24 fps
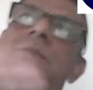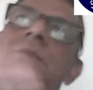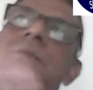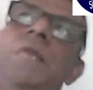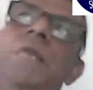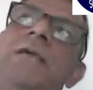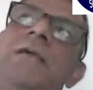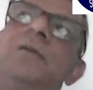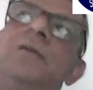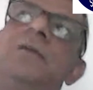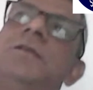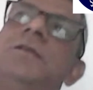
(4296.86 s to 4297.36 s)

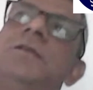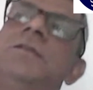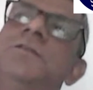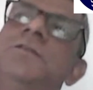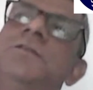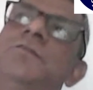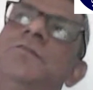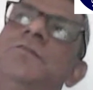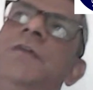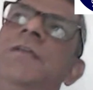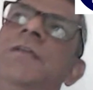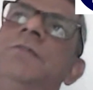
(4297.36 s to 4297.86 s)
like
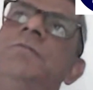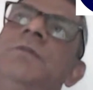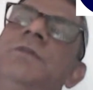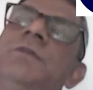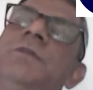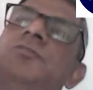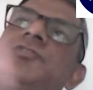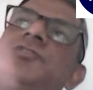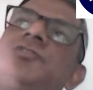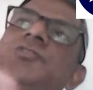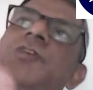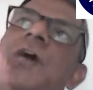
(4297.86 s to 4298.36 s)
this, very,
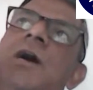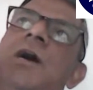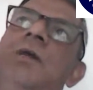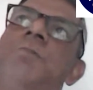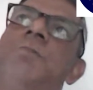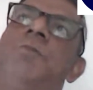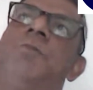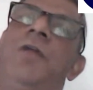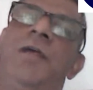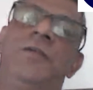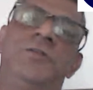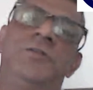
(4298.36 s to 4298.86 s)
very
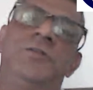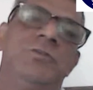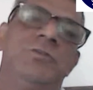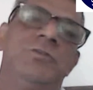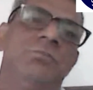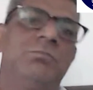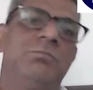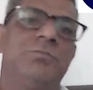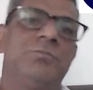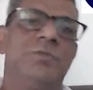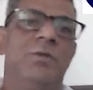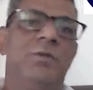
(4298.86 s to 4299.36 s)
sharp rise.
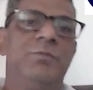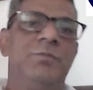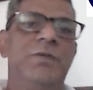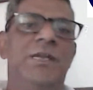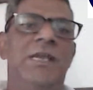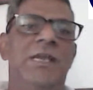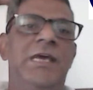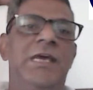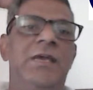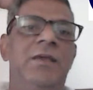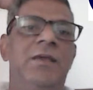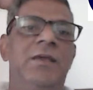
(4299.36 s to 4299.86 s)
Something
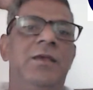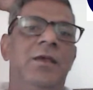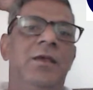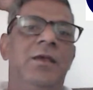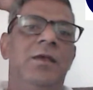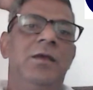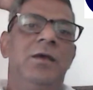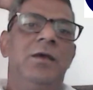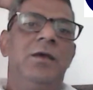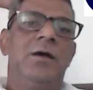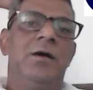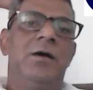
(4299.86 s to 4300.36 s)

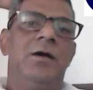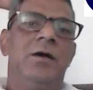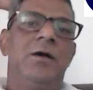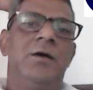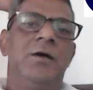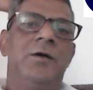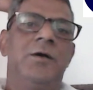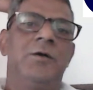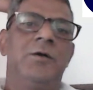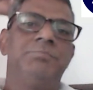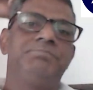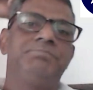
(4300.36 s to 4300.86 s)

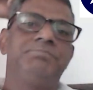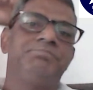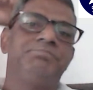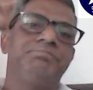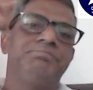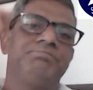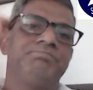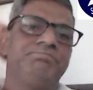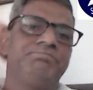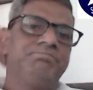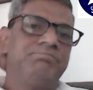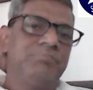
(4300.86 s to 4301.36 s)
like
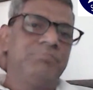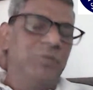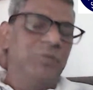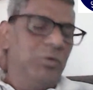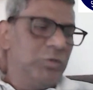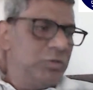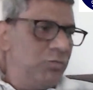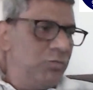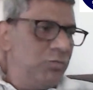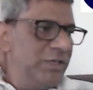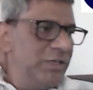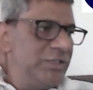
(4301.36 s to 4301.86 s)

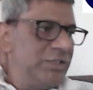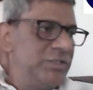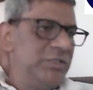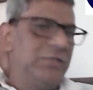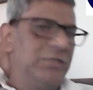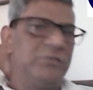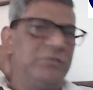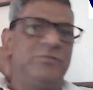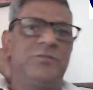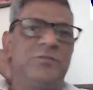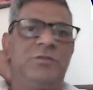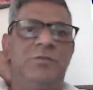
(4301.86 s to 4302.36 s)
with
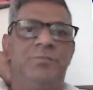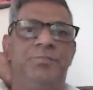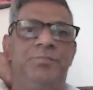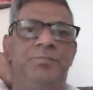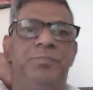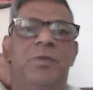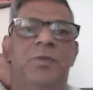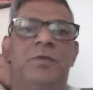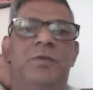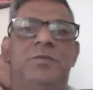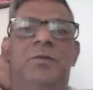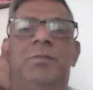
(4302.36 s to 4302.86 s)
questions.
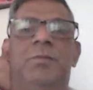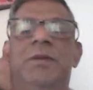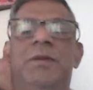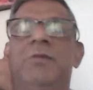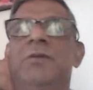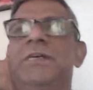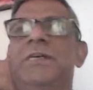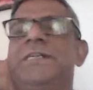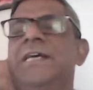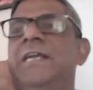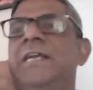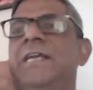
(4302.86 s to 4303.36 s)
Somebody
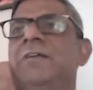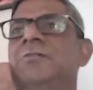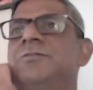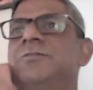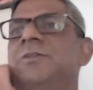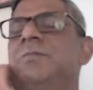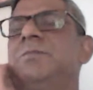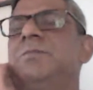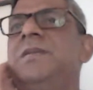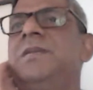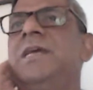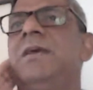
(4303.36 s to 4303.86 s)
will tell you
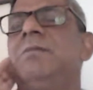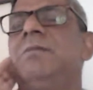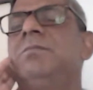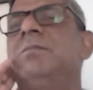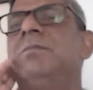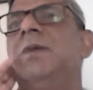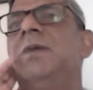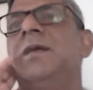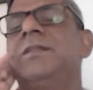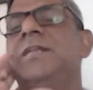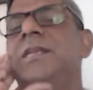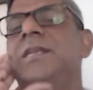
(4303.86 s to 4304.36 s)
some
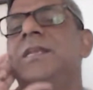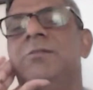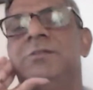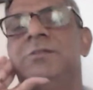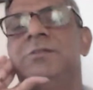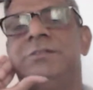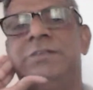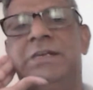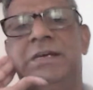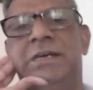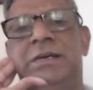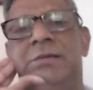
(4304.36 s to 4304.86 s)
name and then you will
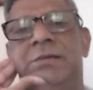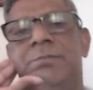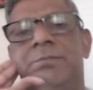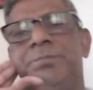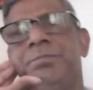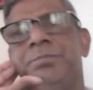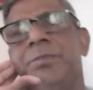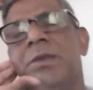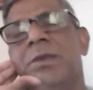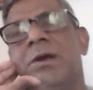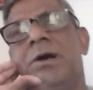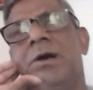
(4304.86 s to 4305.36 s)
say,
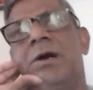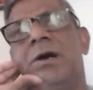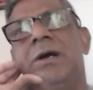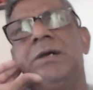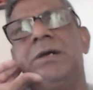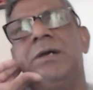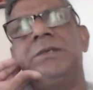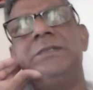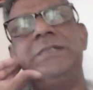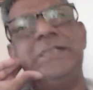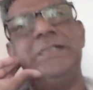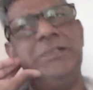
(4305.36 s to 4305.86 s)

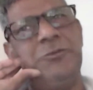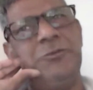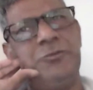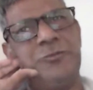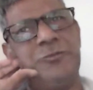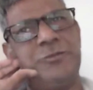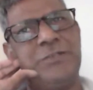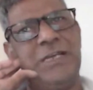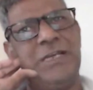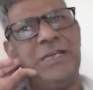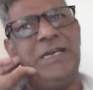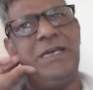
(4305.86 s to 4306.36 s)
did you
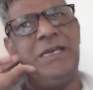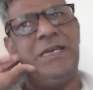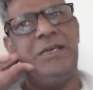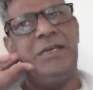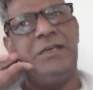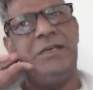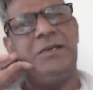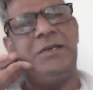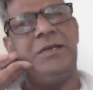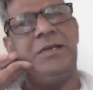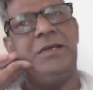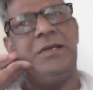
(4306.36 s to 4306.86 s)

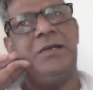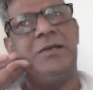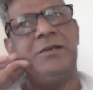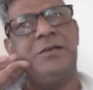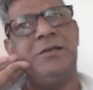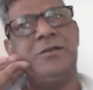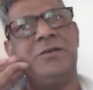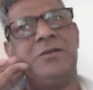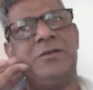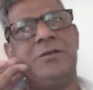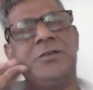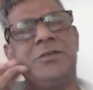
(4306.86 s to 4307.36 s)
say
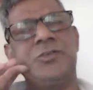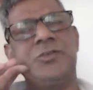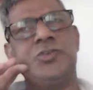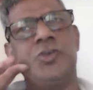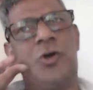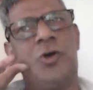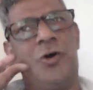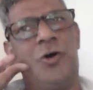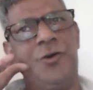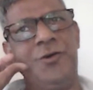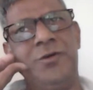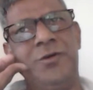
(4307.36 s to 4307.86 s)

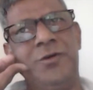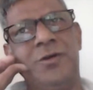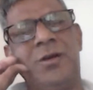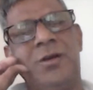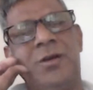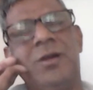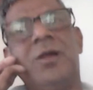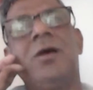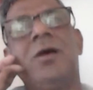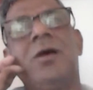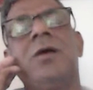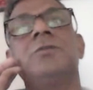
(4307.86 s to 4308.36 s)
John?
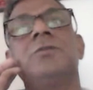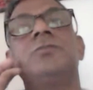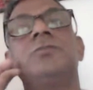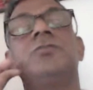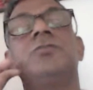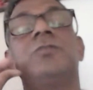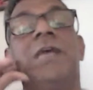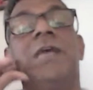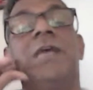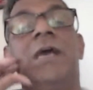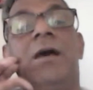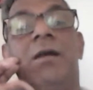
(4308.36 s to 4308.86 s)

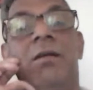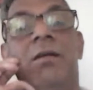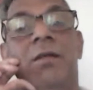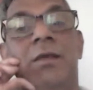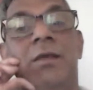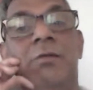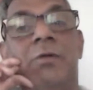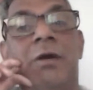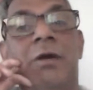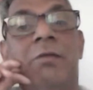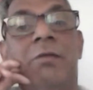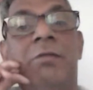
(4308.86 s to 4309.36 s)
So there
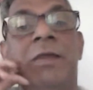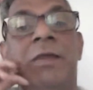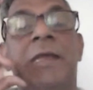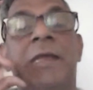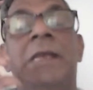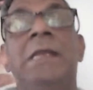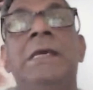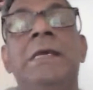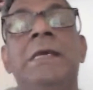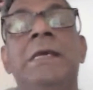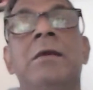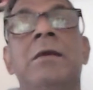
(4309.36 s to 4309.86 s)
you are
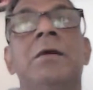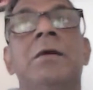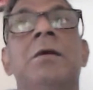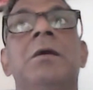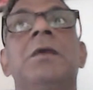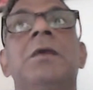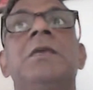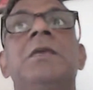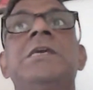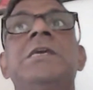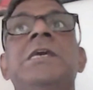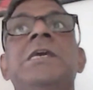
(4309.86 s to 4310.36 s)
really
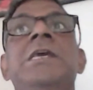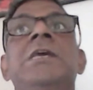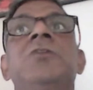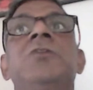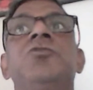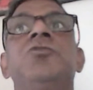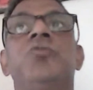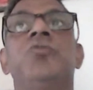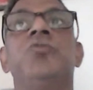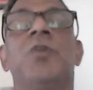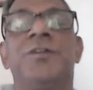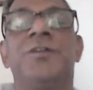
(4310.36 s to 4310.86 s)

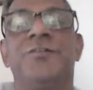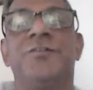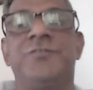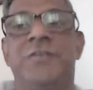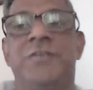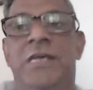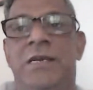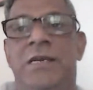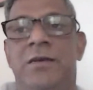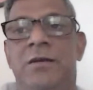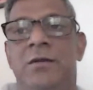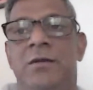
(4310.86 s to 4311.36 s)
keen to
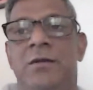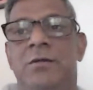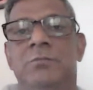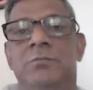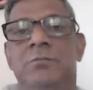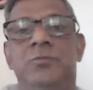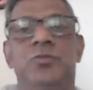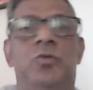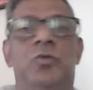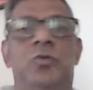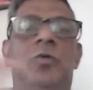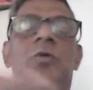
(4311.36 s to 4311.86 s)
understand.
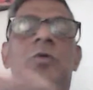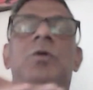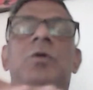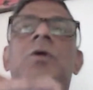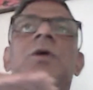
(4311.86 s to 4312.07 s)
So